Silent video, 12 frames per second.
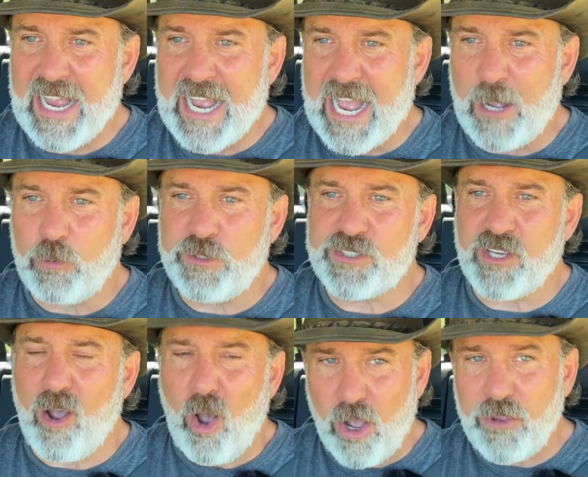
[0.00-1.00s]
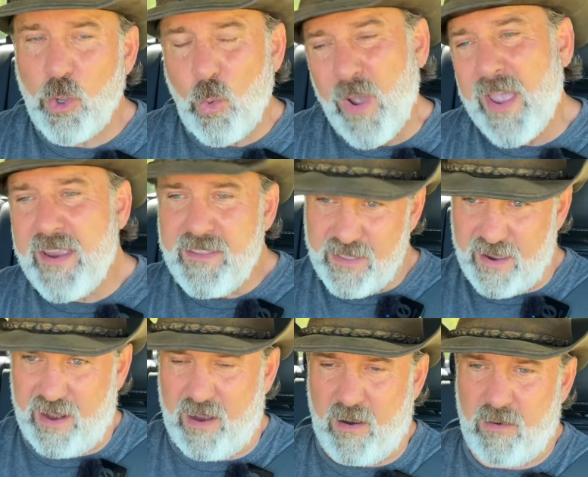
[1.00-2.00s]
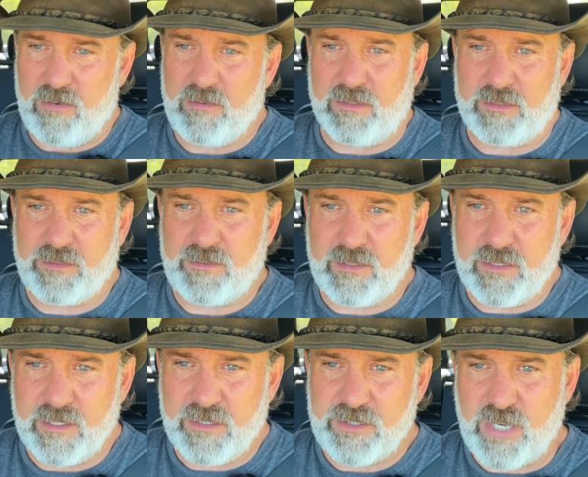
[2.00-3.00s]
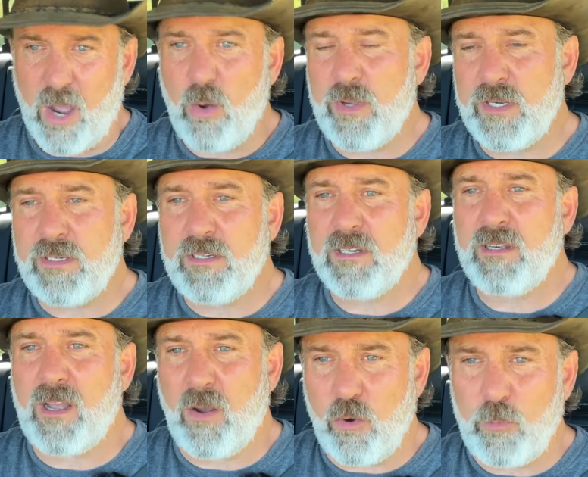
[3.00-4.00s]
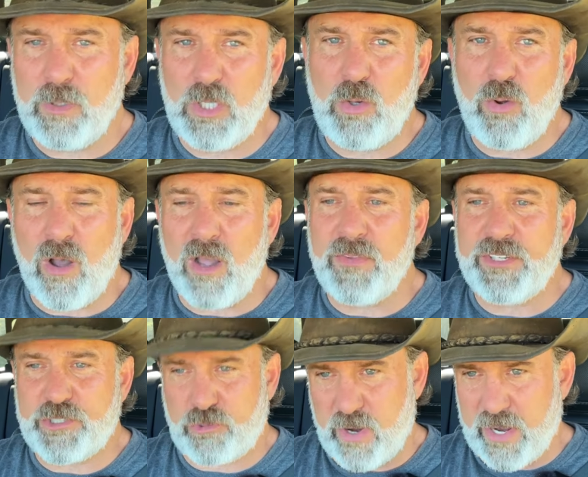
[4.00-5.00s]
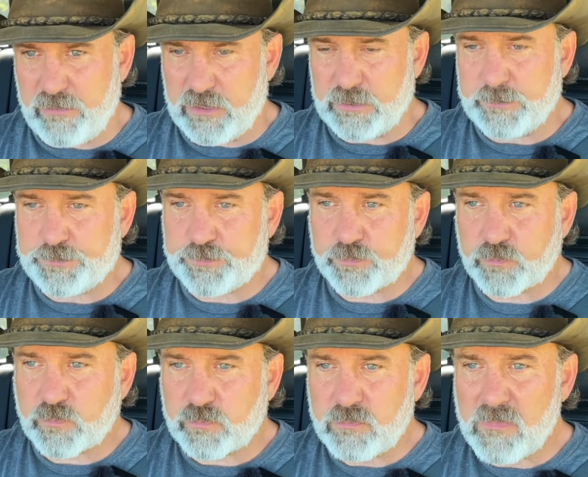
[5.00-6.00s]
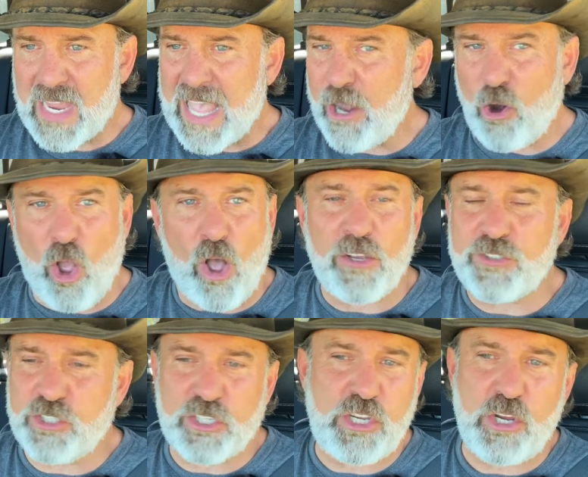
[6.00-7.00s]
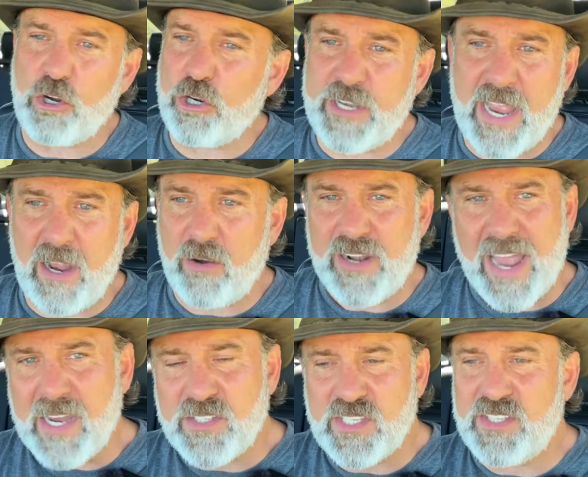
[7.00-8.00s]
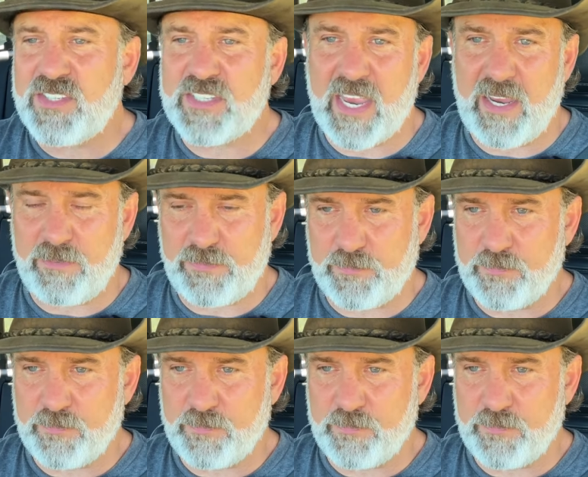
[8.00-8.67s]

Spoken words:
I was on the way there, towing old Blue on the trailer, had her all secured down nice and safe,